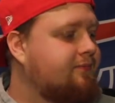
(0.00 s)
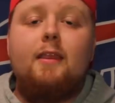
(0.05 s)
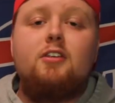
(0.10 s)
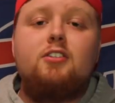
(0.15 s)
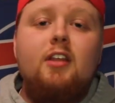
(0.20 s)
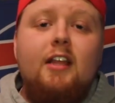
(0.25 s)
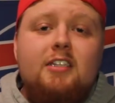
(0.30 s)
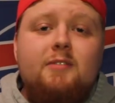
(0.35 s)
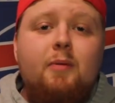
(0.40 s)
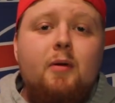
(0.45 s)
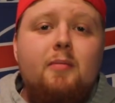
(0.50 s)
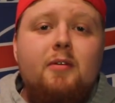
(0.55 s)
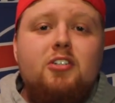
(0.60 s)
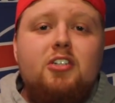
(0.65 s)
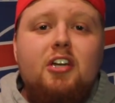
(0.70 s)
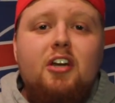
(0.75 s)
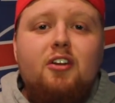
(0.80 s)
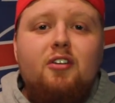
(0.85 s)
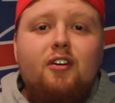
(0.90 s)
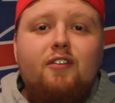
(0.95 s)
So that's pretty much
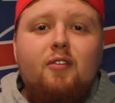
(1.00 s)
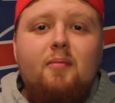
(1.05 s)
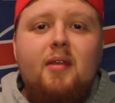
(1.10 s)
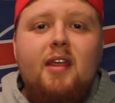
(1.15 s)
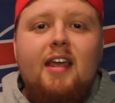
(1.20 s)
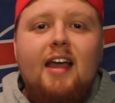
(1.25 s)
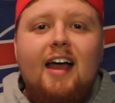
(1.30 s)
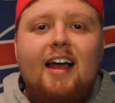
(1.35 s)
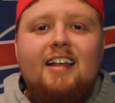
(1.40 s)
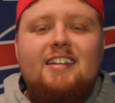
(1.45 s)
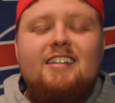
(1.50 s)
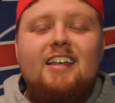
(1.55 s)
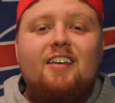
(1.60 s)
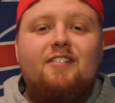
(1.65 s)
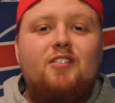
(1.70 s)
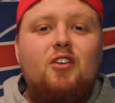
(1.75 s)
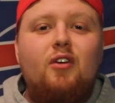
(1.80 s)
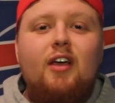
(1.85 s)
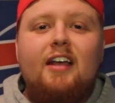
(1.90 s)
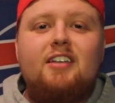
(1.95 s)
going to do it for me, guys.
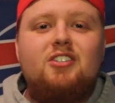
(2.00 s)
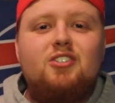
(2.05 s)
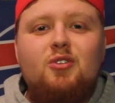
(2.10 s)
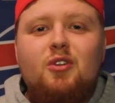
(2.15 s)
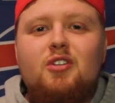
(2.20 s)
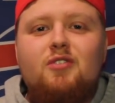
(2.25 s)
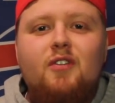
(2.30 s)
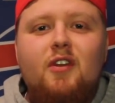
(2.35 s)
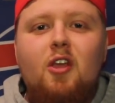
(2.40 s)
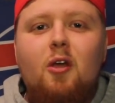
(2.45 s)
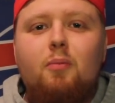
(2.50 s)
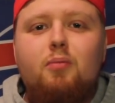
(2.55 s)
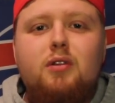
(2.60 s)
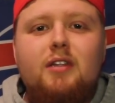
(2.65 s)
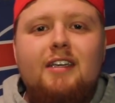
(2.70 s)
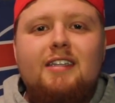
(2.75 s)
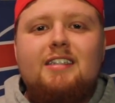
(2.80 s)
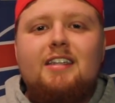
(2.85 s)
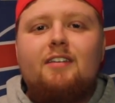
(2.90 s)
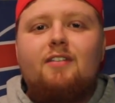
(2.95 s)
If you guys enjoyed this video,
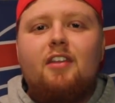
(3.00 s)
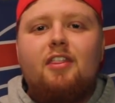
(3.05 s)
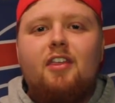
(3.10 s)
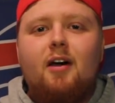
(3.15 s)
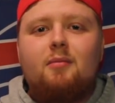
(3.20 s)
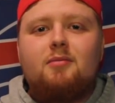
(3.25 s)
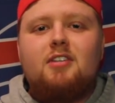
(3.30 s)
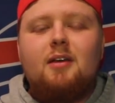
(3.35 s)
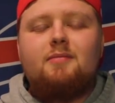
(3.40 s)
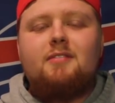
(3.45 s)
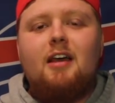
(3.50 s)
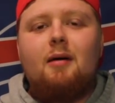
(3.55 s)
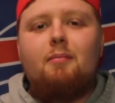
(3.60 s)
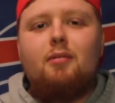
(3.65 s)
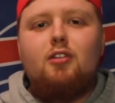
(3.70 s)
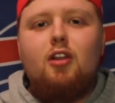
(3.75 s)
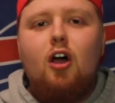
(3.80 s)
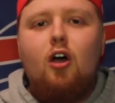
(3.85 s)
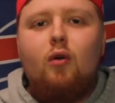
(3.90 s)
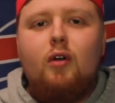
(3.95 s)
please leave a thumbs up down
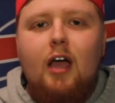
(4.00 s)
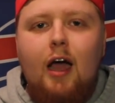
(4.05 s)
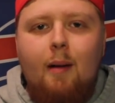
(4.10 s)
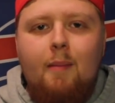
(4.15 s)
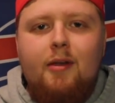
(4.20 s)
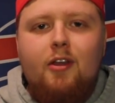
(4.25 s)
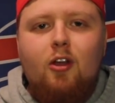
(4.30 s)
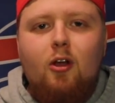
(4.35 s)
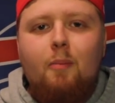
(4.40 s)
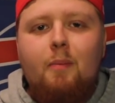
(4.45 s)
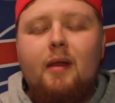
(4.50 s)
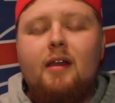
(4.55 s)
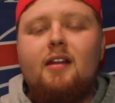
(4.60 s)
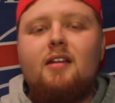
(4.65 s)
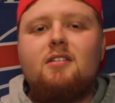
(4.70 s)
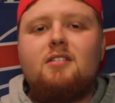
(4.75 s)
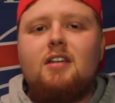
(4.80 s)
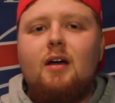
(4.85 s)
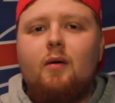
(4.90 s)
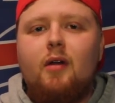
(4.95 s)
below. Comment your
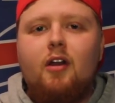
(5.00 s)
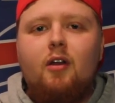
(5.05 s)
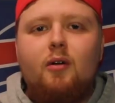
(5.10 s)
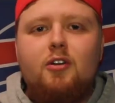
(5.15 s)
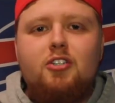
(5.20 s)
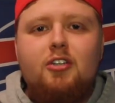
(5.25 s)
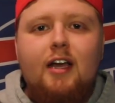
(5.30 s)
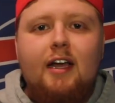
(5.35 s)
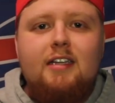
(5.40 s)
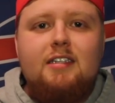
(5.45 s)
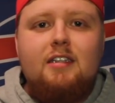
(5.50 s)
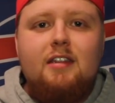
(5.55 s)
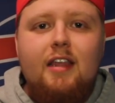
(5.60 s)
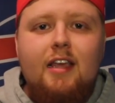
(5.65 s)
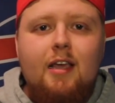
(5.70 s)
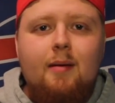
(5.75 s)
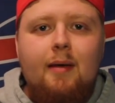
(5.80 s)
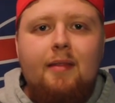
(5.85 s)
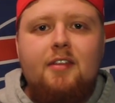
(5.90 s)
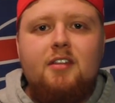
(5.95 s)
opinions. I want to know what you guys
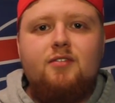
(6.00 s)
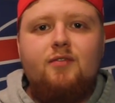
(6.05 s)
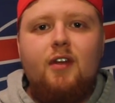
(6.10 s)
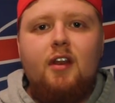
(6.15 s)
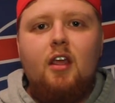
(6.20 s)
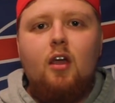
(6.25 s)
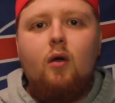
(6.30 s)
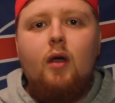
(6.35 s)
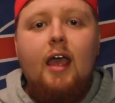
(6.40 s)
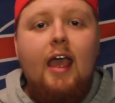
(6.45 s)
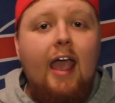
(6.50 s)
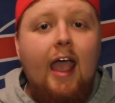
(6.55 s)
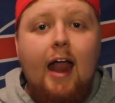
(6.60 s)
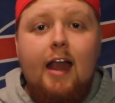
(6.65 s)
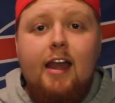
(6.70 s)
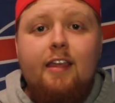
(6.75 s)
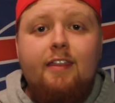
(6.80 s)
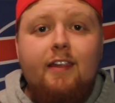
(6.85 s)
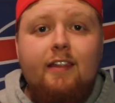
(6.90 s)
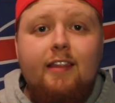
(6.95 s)
think about this video.
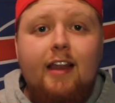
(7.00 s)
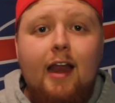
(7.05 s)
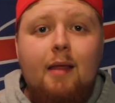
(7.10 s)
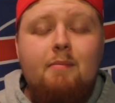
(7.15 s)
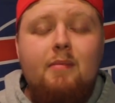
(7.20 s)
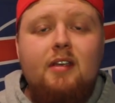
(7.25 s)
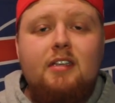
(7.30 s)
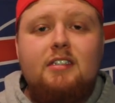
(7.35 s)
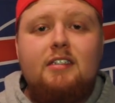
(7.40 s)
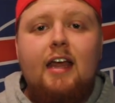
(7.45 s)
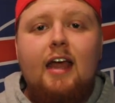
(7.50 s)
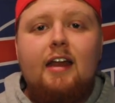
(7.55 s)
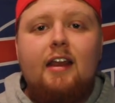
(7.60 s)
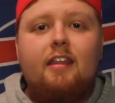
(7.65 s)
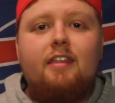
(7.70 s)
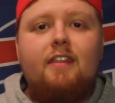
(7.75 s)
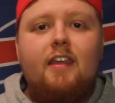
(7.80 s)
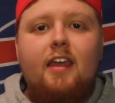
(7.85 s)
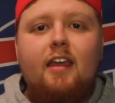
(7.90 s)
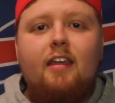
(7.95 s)
Anything that I missed,
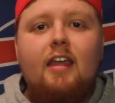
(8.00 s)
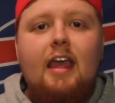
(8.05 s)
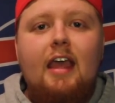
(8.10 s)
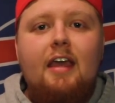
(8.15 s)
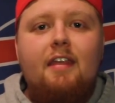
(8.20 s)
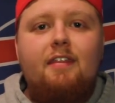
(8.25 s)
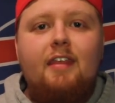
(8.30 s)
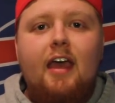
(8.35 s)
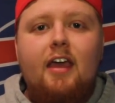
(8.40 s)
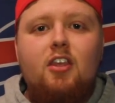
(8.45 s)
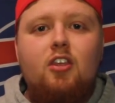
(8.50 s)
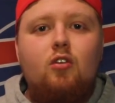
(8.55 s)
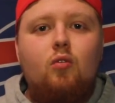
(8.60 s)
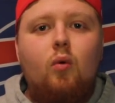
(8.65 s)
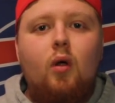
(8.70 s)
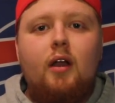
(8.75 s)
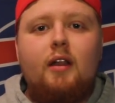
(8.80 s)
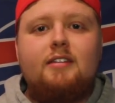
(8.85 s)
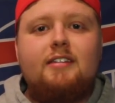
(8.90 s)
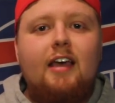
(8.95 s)
anything that you
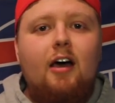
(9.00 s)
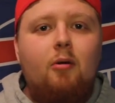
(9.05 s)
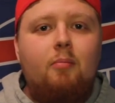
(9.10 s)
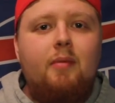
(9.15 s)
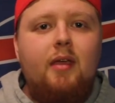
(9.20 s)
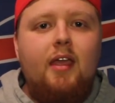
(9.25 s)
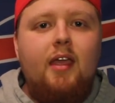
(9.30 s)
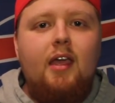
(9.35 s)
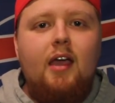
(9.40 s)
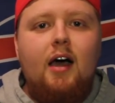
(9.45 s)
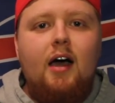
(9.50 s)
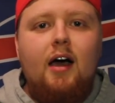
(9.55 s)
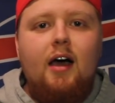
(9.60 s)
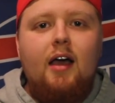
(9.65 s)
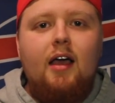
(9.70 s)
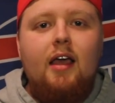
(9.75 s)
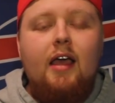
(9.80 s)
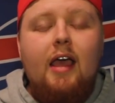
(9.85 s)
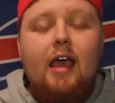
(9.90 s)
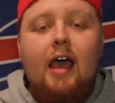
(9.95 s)
want to tell me,
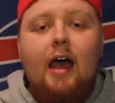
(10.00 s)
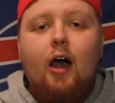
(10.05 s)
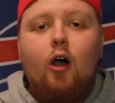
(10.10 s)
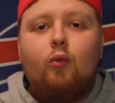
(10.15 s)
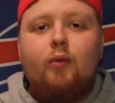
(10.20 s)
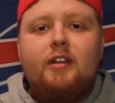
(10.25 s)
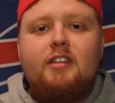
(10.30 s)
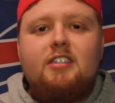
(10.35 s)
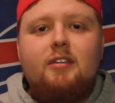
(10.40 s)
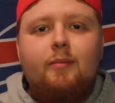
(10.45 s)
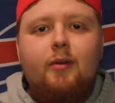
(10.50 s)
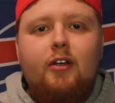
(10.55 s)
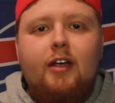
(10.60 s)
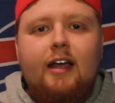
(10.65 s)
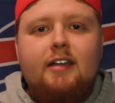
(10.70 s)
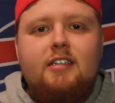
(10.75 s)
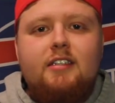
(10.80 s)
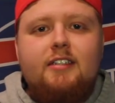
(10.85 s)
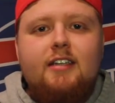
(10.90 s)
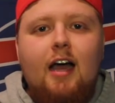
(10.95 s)
I'll read some of your
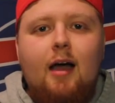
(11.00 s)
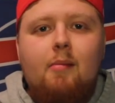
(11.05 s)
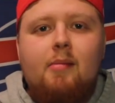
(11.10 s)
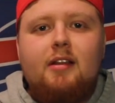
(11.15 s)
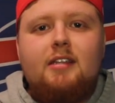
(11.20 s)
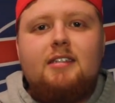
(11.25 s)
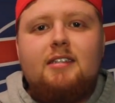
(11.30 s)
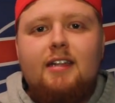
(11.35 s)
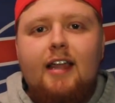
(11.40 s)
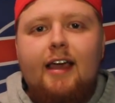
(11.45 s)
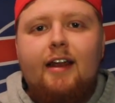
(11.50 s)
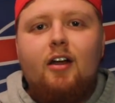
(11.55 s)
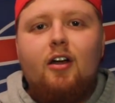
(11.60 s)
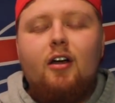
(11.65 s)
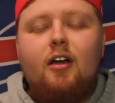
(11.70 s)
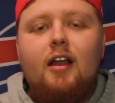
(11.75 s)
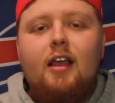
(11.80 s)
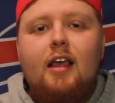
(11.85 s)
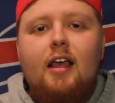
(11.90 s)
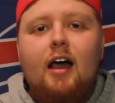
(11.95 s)
guys' comments
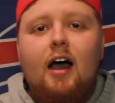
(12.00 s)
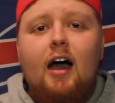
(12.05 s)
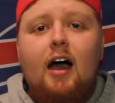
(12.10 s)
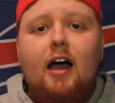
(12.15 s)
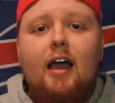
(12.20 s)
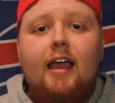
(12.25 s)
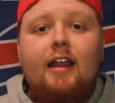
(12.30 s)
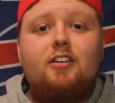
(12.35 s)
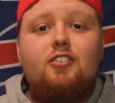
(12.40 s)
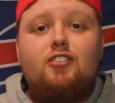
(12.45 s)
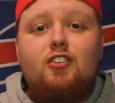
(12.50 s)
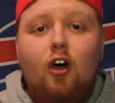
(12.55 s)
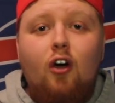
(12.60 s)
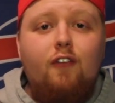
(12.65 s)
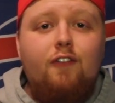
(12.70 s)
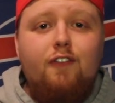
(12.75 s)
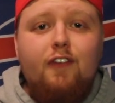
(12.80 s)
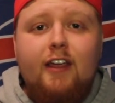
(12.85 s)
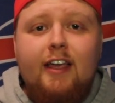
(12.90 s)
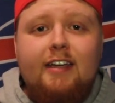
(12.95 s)
later. And
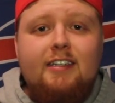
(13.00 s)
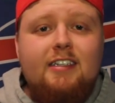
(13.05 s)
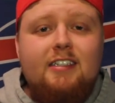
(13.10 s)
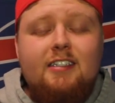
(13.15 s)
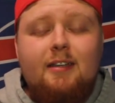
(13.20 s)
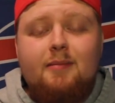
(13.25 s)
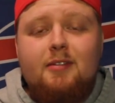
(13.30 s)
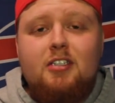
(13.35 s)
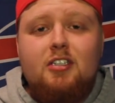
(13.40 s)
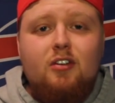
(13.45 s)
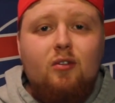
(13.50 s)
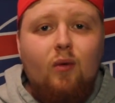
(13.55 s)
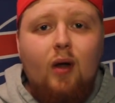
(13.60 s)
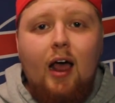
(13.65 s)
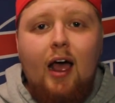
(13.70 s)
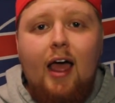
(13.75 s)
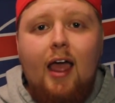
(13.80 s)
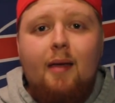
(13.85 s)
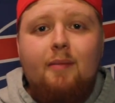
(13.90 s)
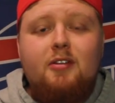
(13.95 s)
don't forget to
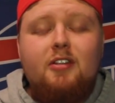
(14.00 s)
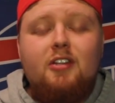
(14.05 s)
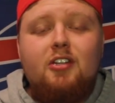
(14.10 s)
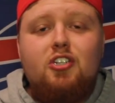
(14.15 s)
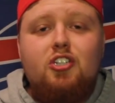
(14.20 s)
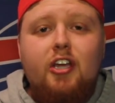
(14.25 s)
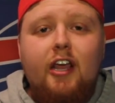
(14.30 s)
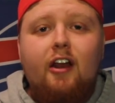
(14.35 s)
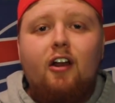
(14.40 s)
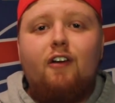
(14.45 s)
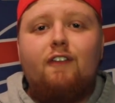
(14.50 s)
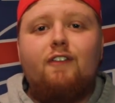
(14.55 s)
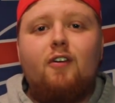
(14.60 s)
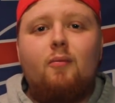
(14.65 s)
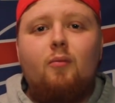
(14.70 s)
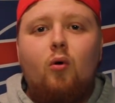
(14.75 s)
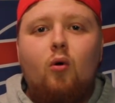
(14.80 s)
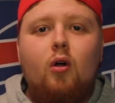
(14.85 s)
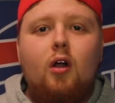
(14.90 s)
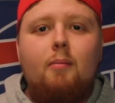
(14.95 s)
subscribe to the channel for
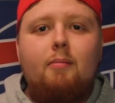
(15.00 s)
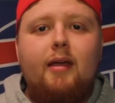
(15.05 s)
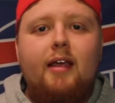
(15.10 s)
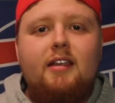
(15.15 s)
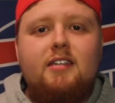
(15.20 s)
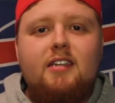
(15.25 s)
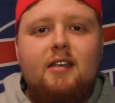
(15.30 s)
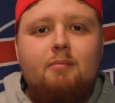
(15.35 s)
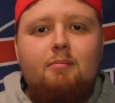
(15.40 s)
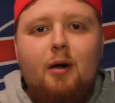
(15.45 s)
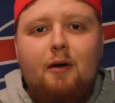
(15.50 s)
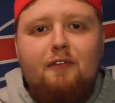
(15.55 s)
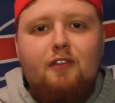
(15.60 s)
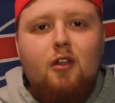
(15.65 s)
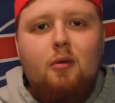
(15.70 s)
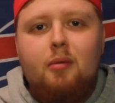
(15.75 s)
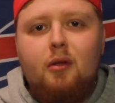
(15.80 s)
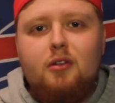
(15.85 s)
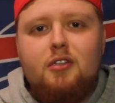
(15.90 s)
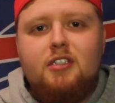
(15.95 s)
more amazing
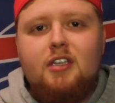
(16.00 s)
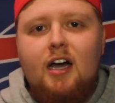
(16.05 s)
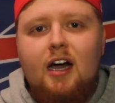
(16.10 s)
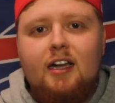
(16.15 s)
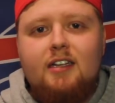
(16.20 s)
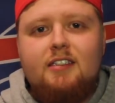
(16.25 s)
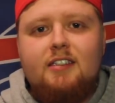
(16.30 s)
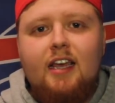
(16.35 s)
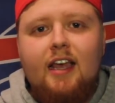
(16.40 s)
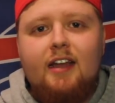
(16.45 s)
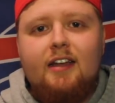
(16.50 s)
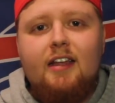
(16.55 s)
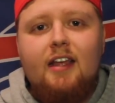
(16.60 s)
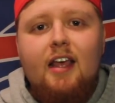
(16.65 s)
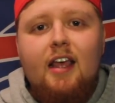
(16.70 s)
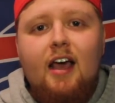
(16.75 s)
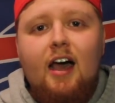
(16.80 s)
Buffalo Bills content.